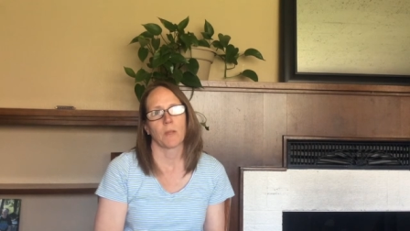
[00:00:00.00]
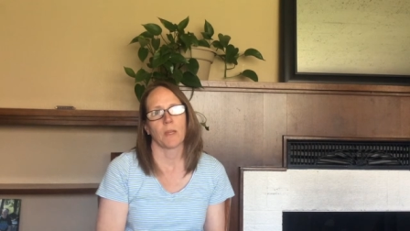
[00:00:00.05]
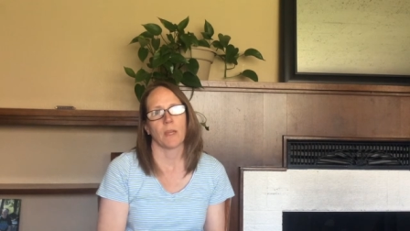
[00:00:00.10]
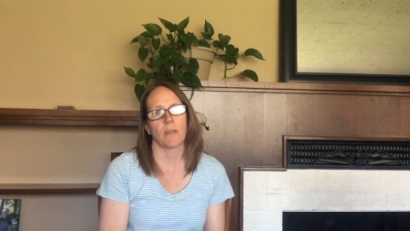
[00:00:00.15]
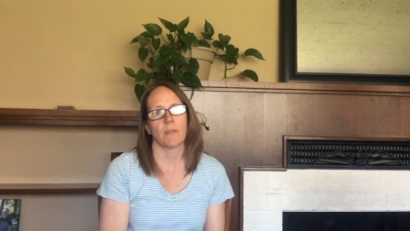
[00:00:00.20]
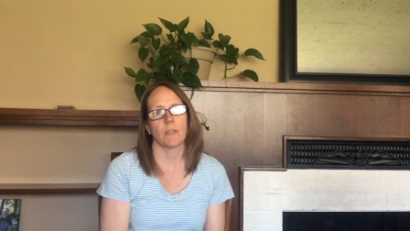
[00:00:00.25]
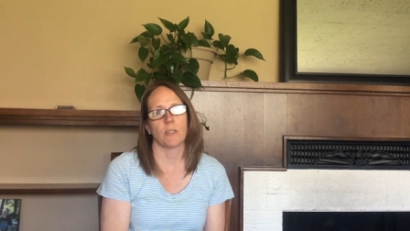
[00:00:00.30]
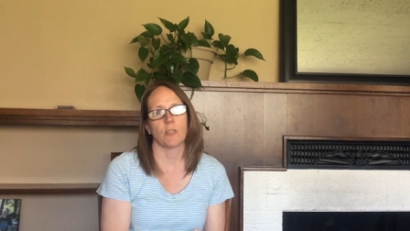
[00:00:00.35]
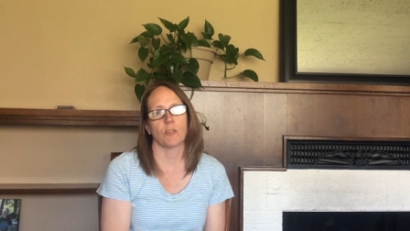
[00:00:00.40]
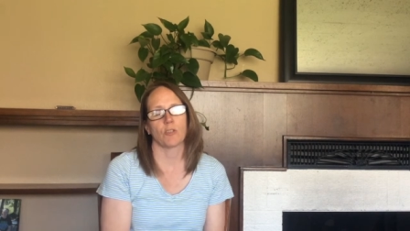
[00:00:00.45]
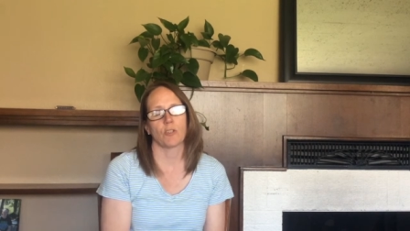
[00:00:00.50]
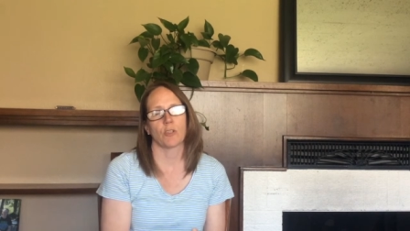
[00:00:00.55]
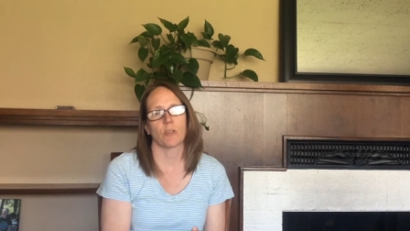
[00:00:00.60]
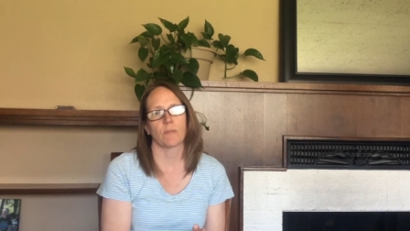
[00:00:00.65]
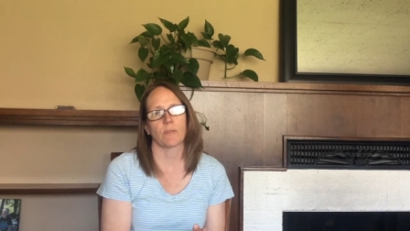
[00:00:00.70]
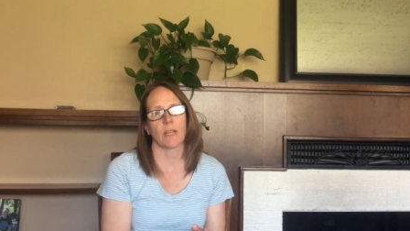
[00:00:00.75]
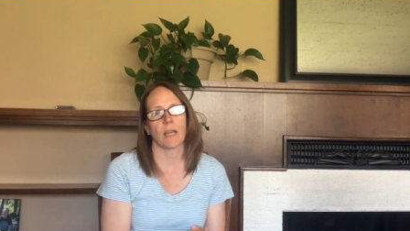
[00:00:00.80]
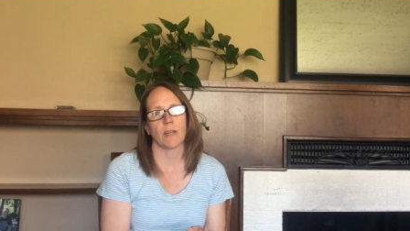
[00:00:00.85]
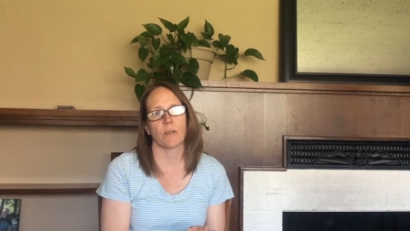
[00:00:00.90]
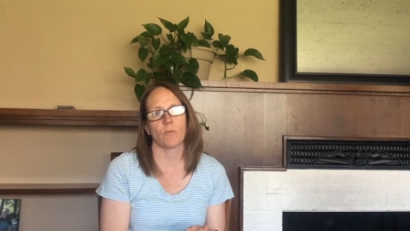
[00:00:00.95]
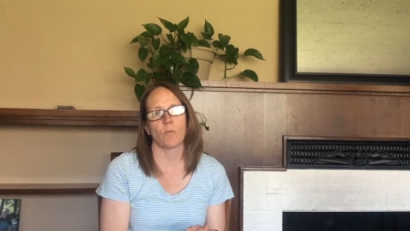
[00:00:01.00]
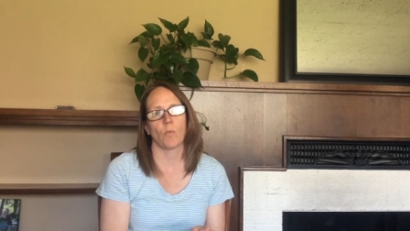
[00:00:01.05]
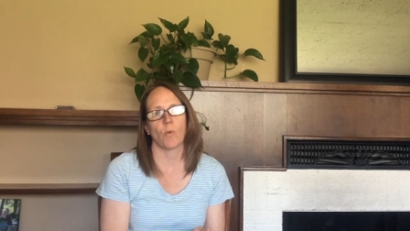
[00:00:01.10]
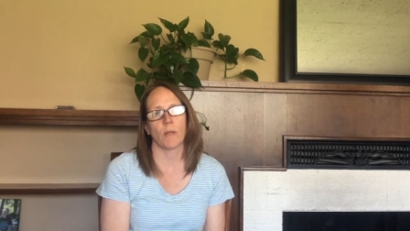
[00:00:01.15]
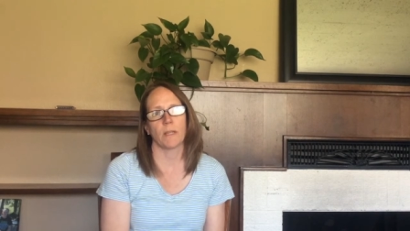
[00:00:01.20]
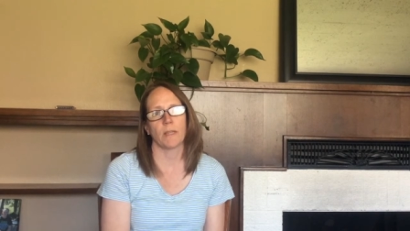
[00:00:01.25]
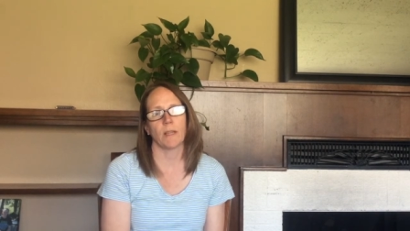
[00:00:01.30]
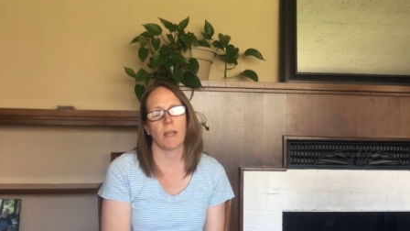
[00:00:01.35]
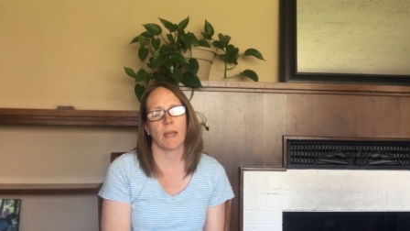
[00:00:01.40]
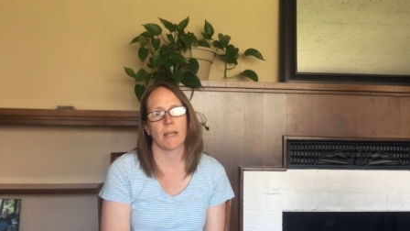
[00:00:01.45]
And then you should have gotten
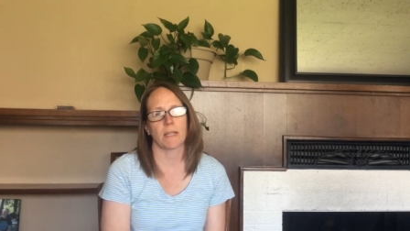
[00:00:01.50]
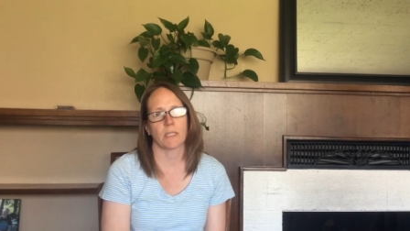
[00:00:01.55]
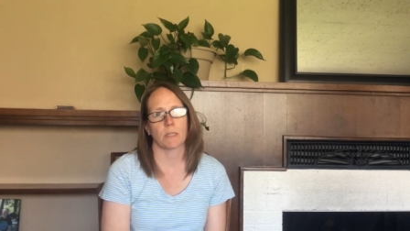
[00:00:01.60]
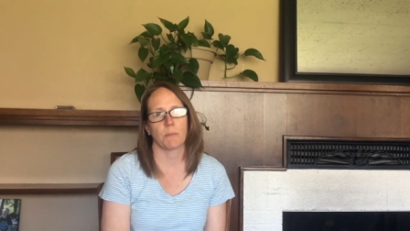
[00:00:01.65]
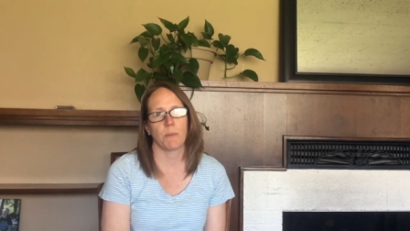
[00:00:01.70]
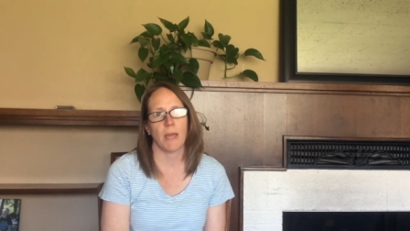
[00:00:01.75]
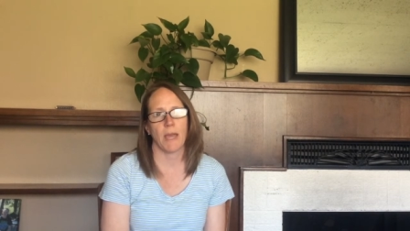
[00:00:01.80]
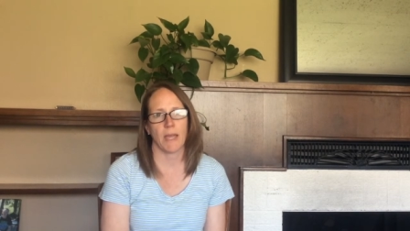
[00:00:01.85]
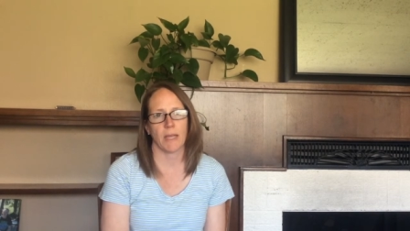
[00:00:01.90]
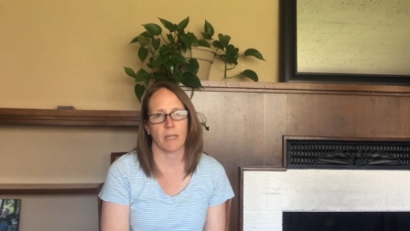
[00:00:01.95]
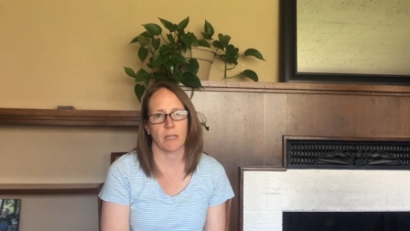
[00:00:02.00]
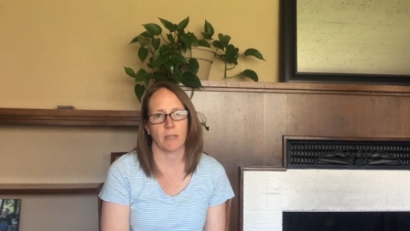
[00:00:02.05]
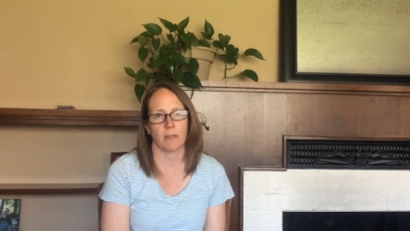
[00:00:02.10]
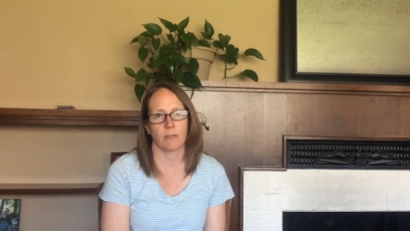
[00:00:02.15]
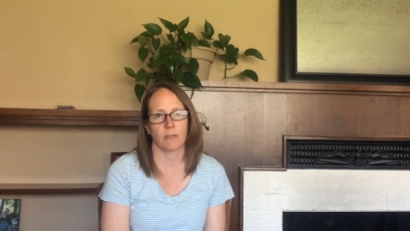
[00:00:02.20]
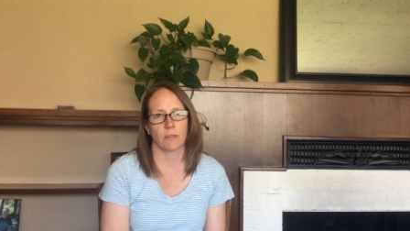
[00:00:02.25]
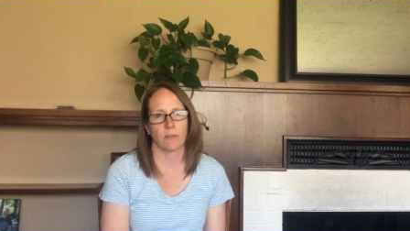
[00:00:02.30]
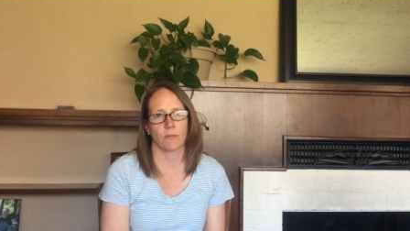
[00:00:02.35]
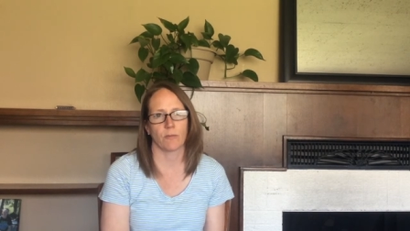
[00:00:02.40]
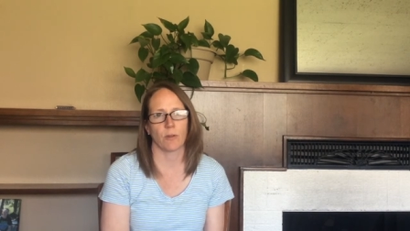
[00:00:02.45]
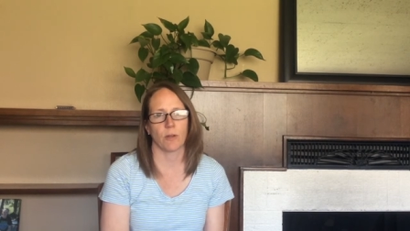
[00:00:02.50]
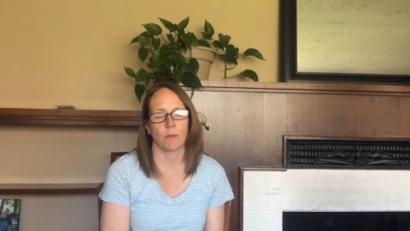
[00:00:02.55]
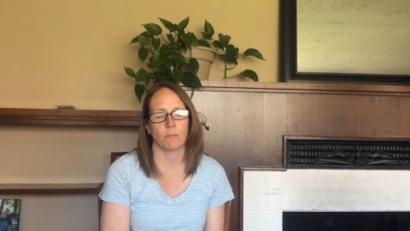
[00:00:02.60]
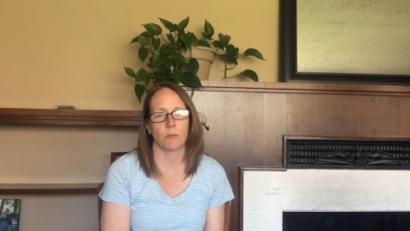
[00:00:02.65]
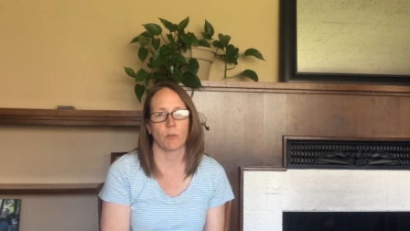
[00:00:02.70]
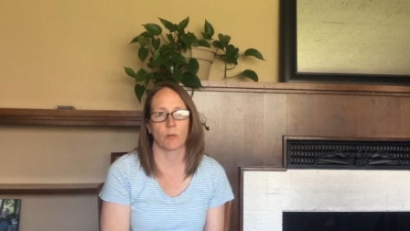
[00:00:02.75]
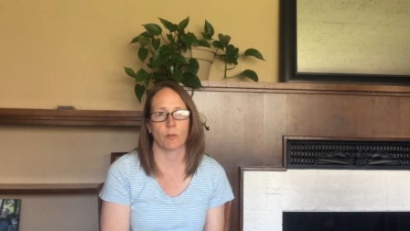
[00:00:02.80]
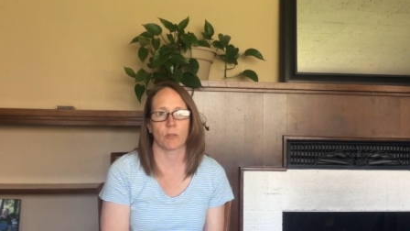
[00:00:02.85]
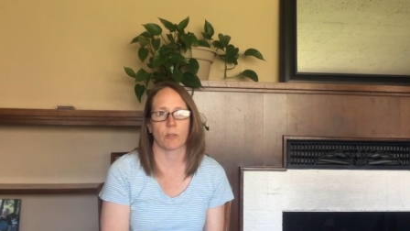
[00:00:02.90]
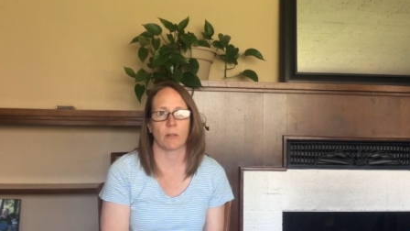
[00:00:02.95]
one last packet from
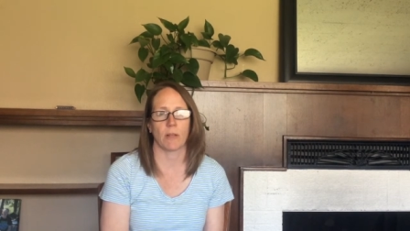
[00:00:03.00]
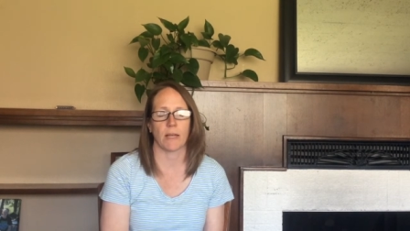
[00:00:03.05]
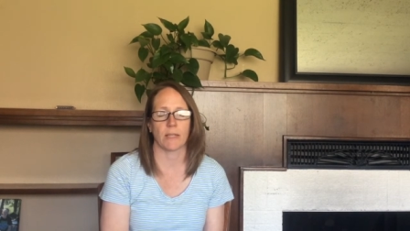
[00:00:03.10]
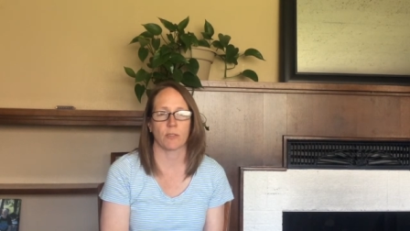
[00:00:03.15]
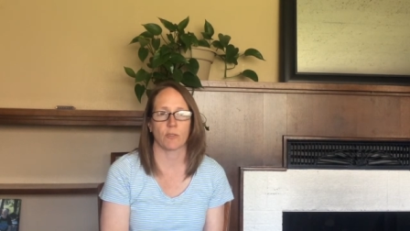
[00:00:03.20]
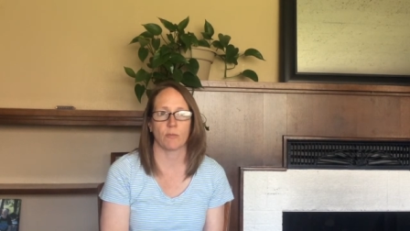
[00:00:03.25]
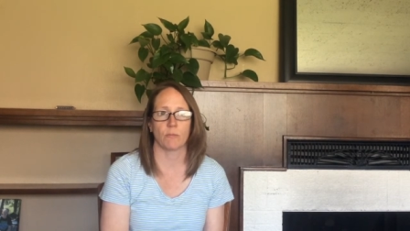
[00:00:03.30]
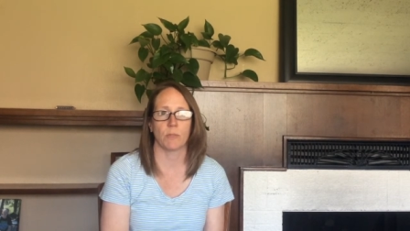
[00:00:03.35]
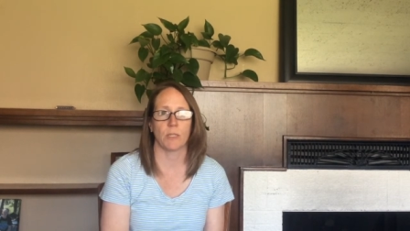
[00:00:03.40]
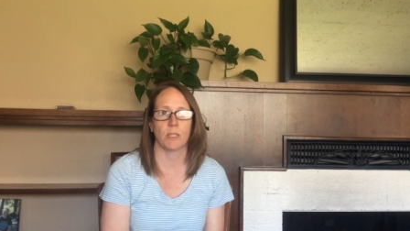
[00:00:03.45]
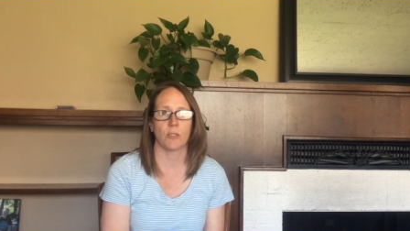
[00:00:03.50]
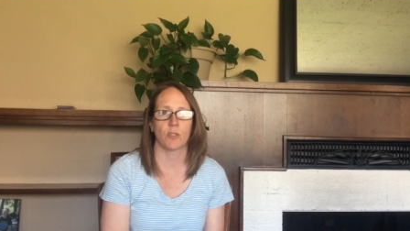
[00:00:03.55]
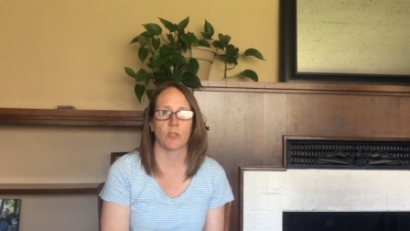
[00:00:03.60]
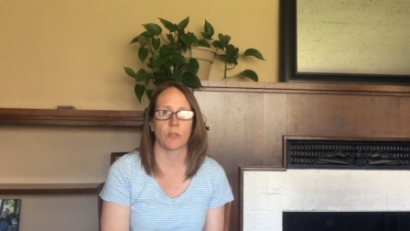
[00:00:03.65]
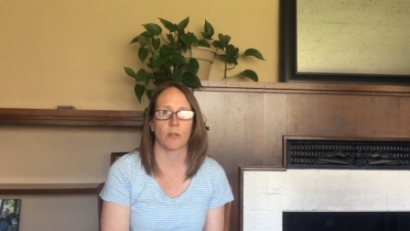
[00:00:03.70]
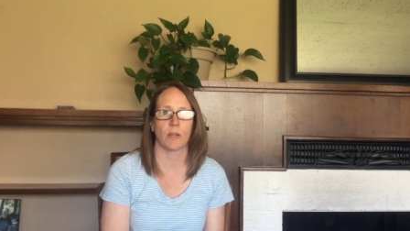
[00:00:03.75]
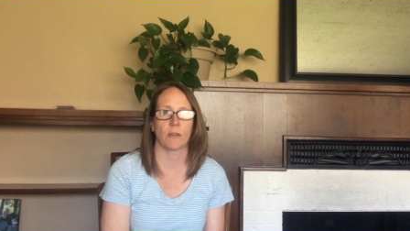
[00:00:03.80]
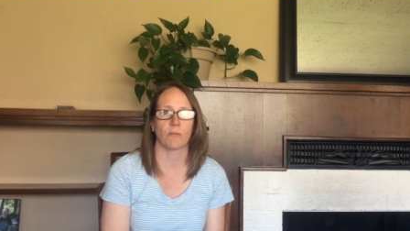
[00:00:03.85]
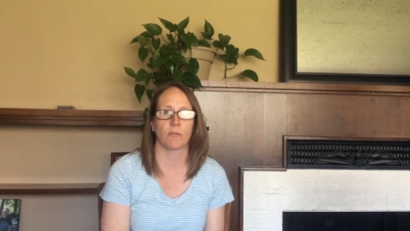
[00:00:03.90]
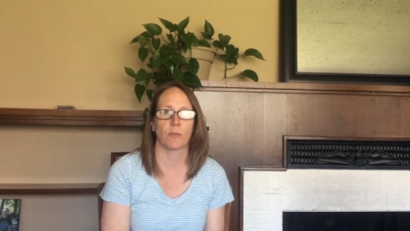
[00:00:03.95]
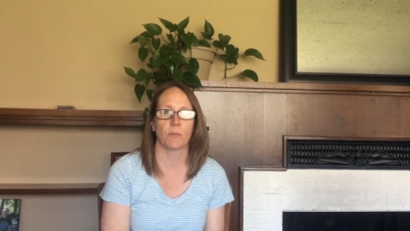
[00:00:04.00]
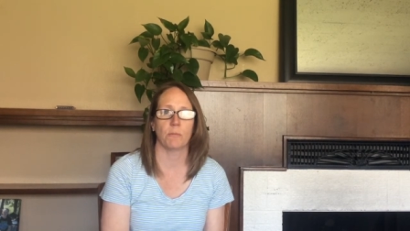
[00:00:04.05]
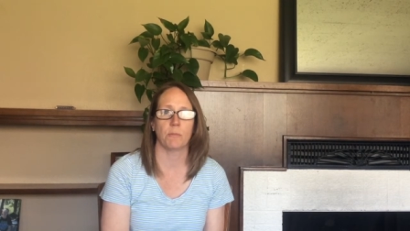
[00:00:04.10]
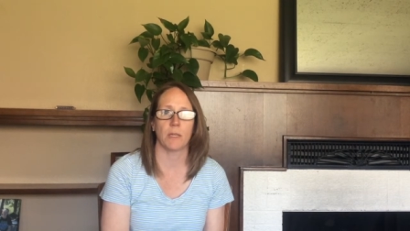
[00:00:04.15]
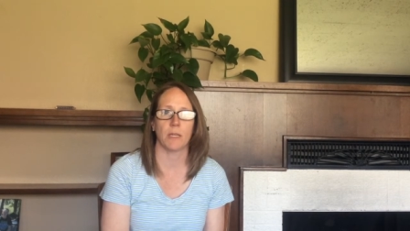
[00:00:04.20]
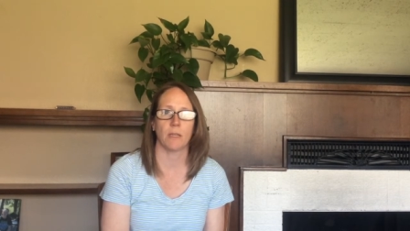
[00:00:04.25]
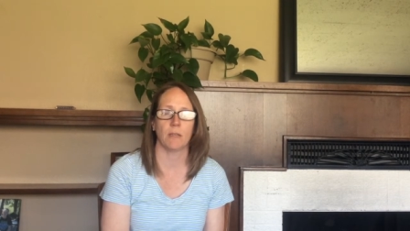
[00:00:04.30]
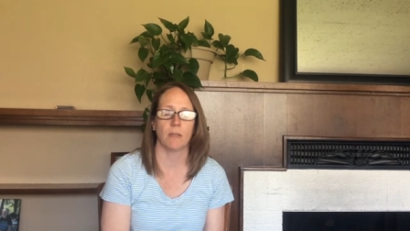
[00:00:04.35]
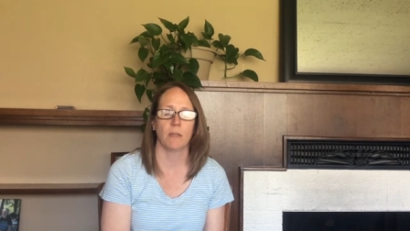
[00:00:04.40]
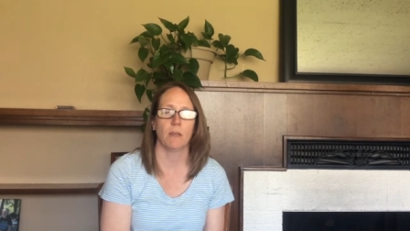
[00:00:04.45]
your classroom teacher and from
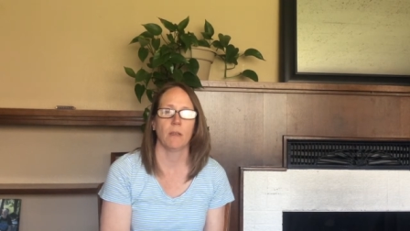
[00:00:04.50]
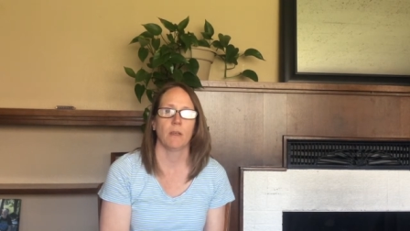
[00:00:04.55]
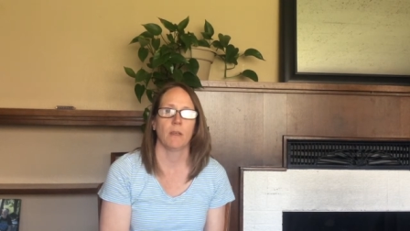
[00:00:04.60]
me